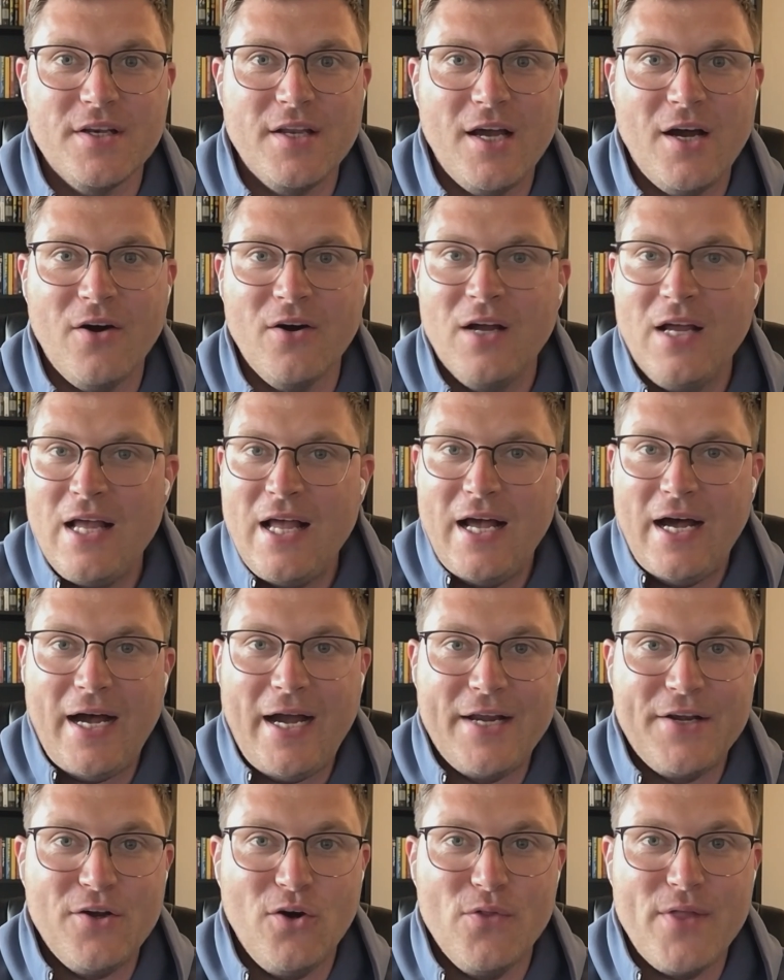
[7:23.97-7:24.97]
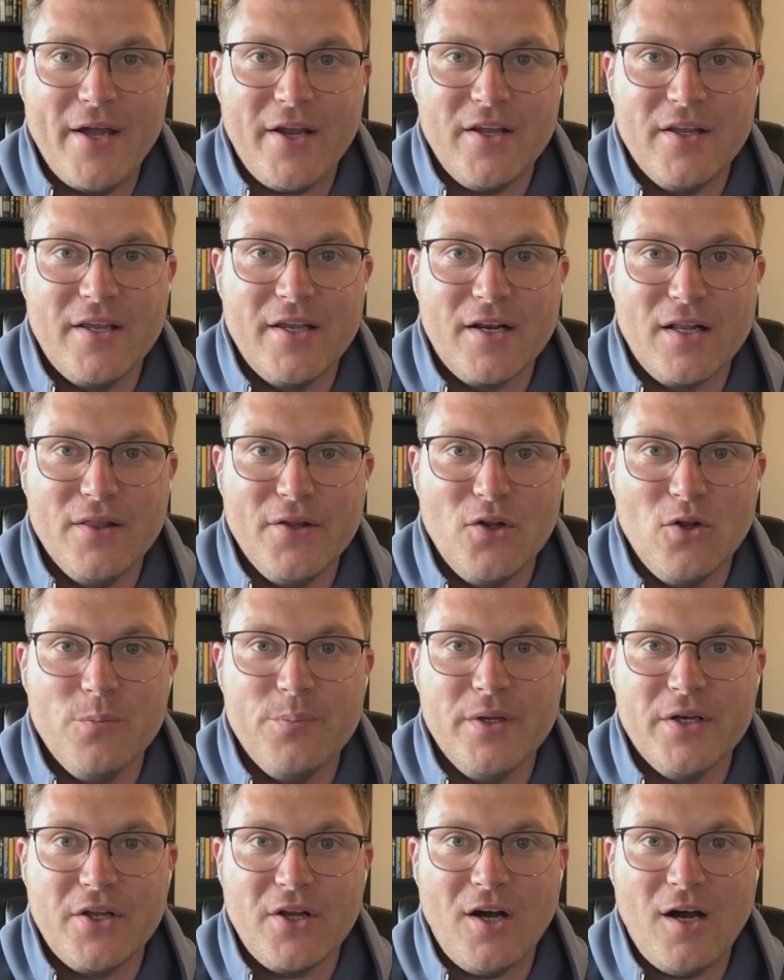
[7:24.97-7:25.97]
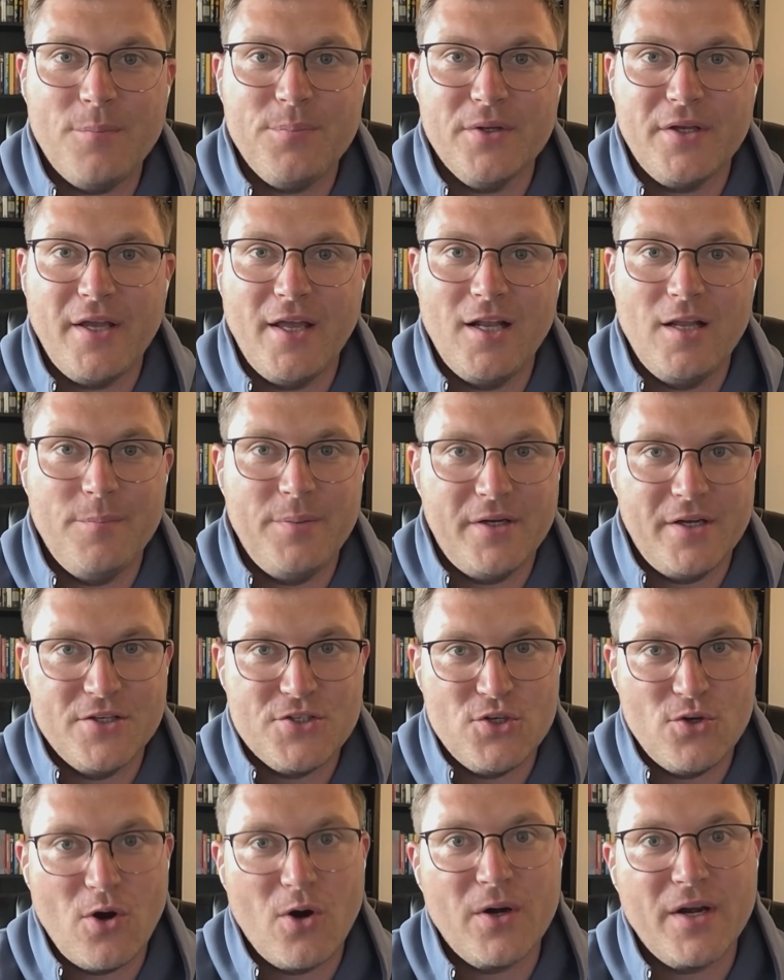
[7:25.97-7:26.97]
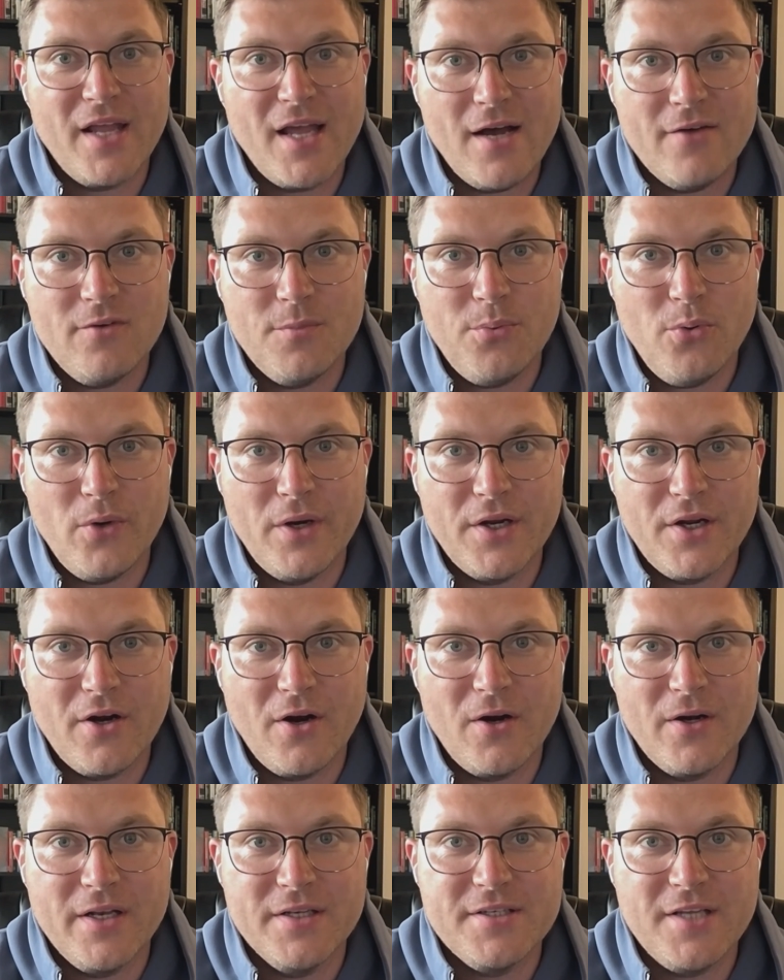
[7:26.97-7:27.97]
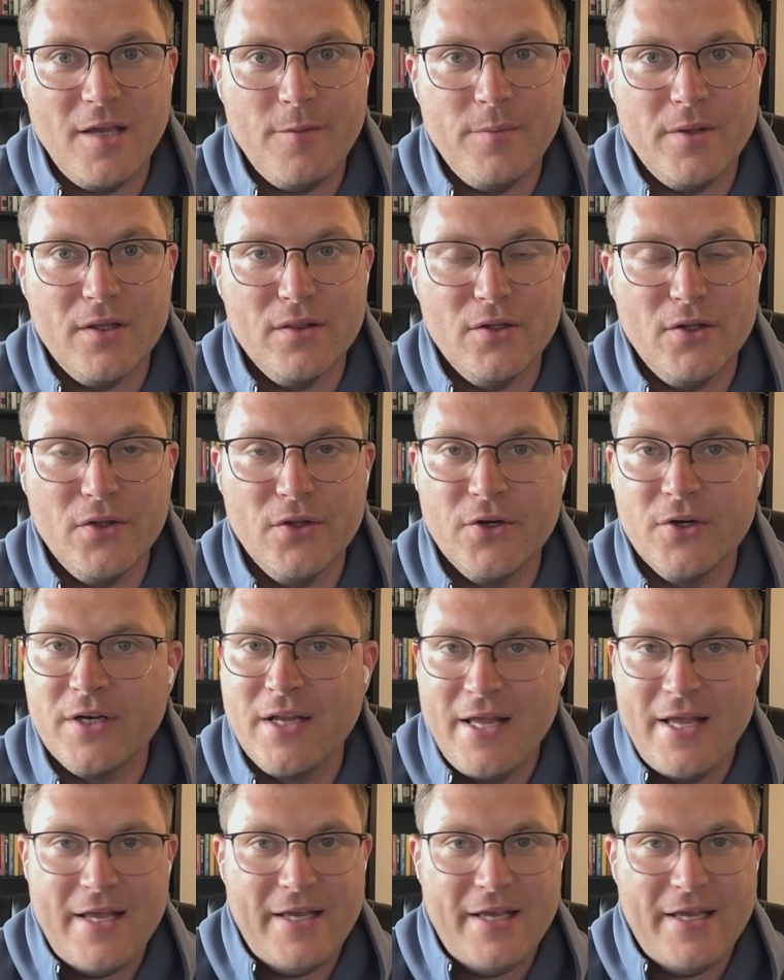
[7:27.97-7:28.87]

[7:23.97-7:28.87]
Now, I know that could get a little bit complicated because you already have a point guard in Damian Lillard.